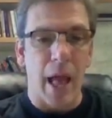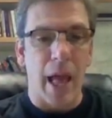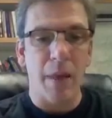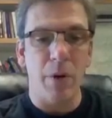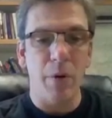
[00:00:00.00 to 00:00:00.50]

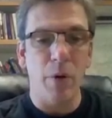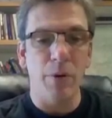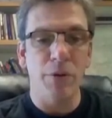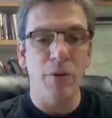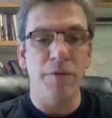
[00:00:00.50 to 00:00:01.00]
Anyone who
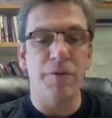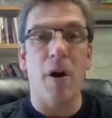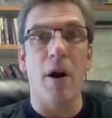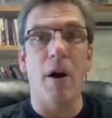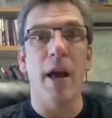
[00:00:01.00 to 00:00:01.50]
goes too
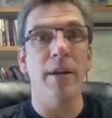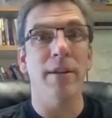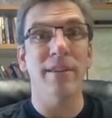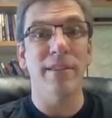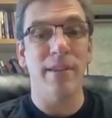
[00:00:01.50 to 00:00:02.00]
far
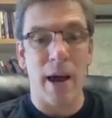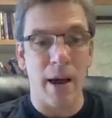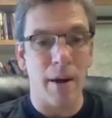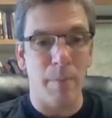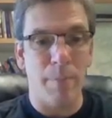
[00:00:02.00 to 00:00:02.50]
and does
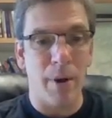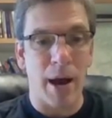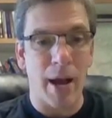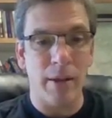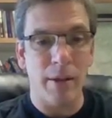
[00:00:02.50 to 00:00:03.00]
not
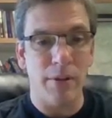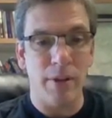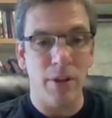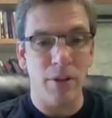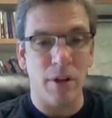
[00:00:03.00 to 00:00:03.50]
abide in the
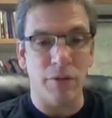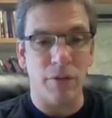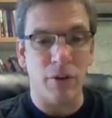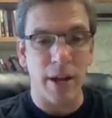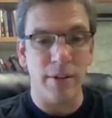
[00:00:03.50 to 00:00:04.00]
teaching
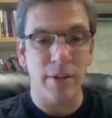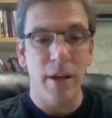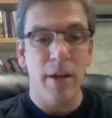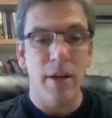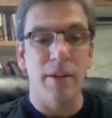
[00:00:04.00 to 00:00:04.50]
of Christ
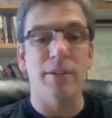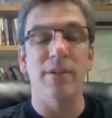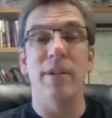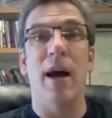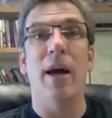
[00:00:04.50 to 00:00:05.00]

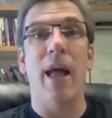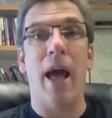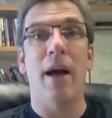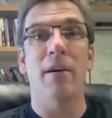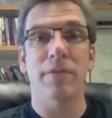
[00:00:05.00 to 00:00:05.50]
does not
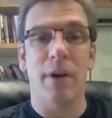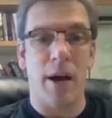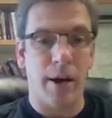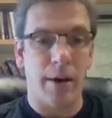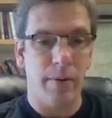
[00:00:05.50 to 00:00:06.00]
have
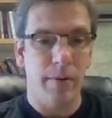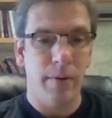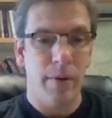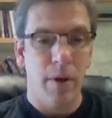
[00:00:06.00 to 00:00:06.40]
God.